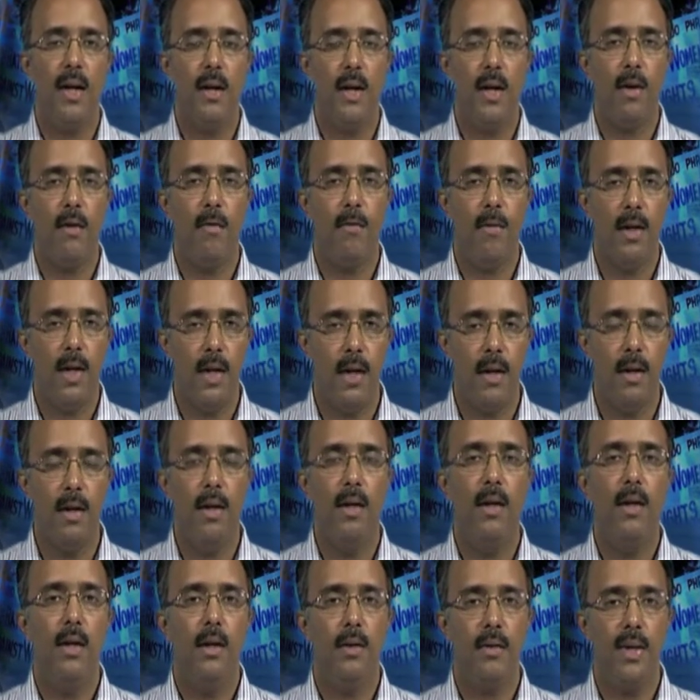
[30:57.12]
figure
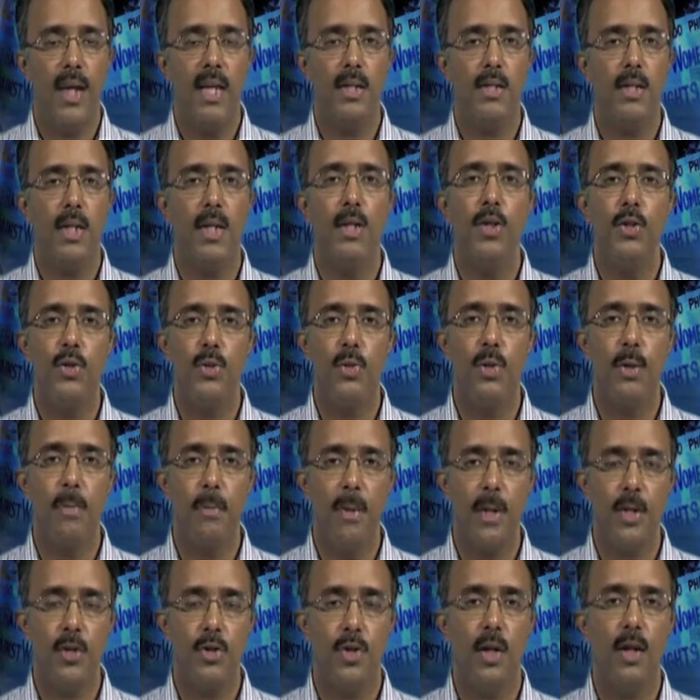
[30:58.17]
race into the
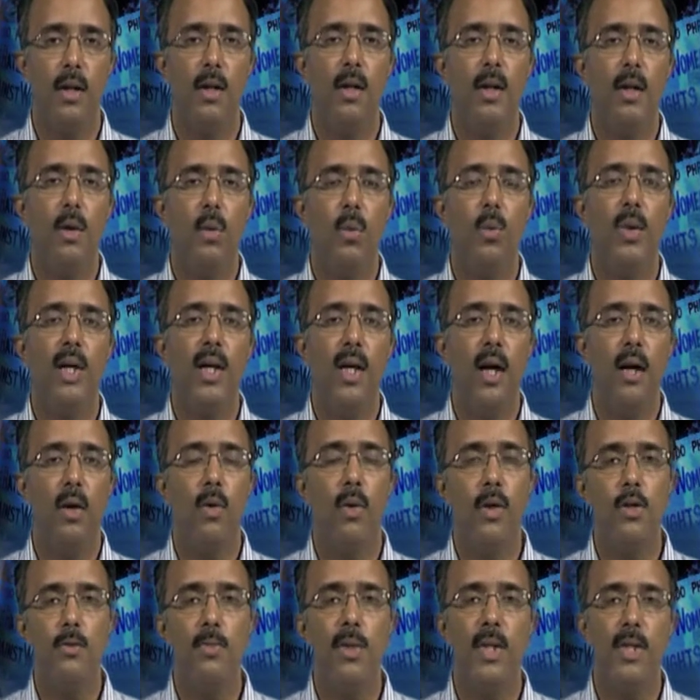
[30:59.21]
picture, we are
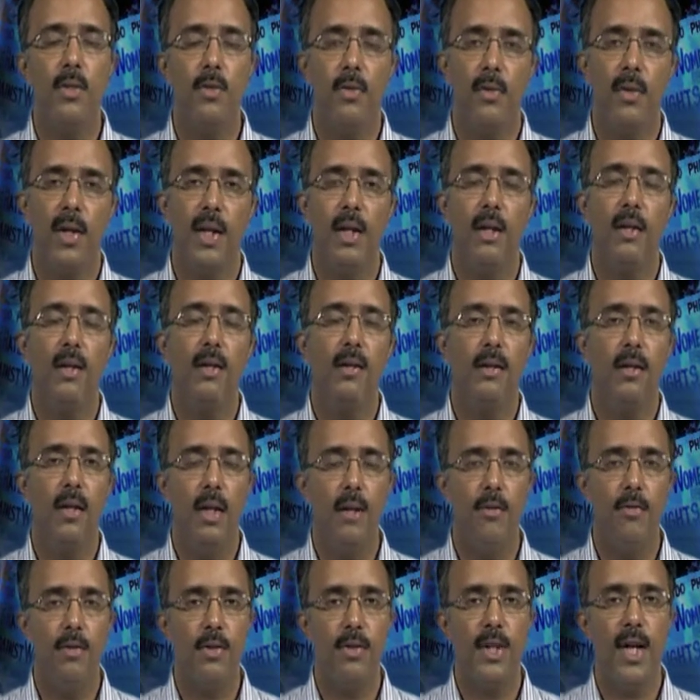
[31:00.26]
going to be ignoring the
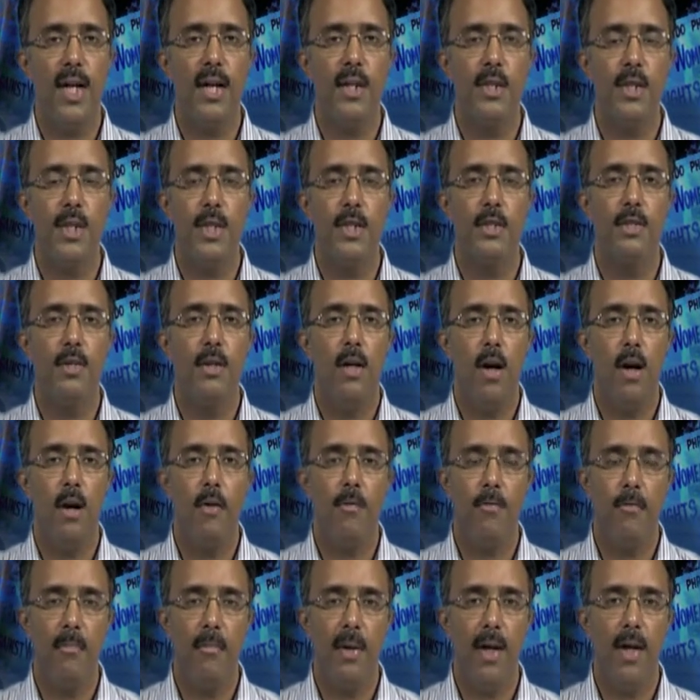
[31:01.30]
lived realities
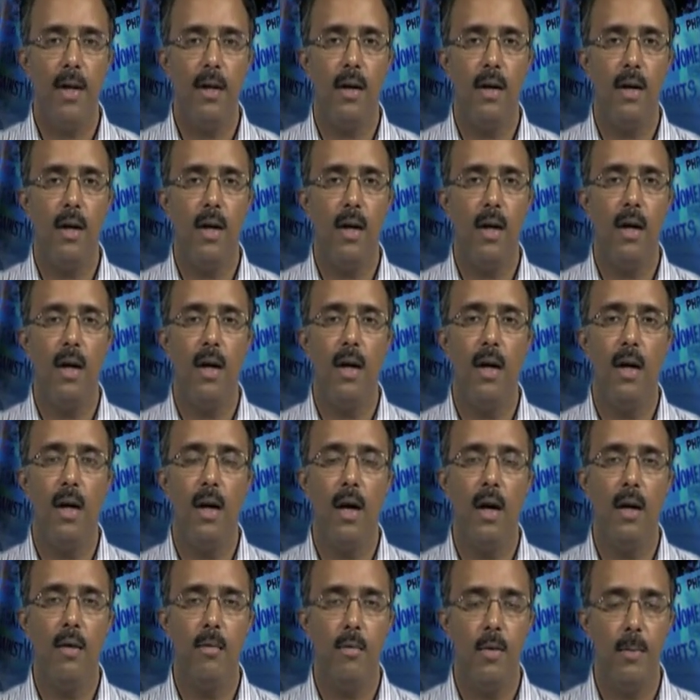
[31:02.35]
of men
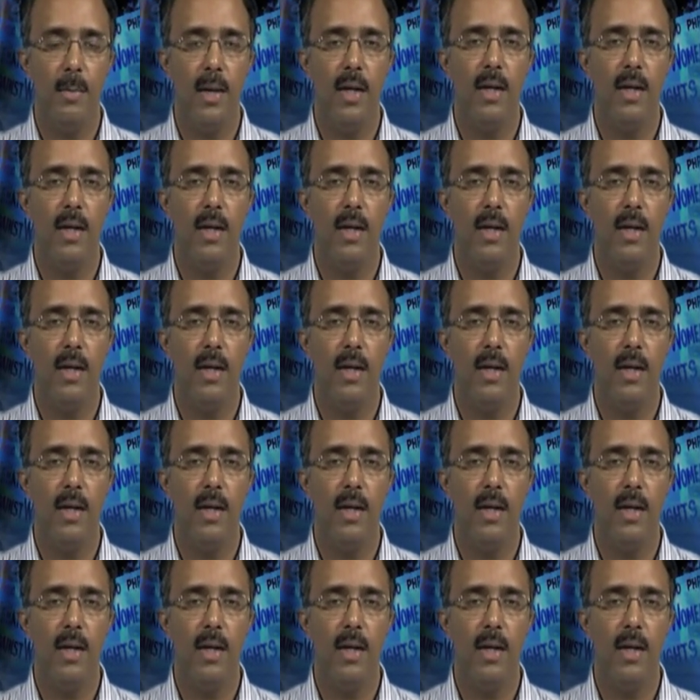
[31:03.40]
and women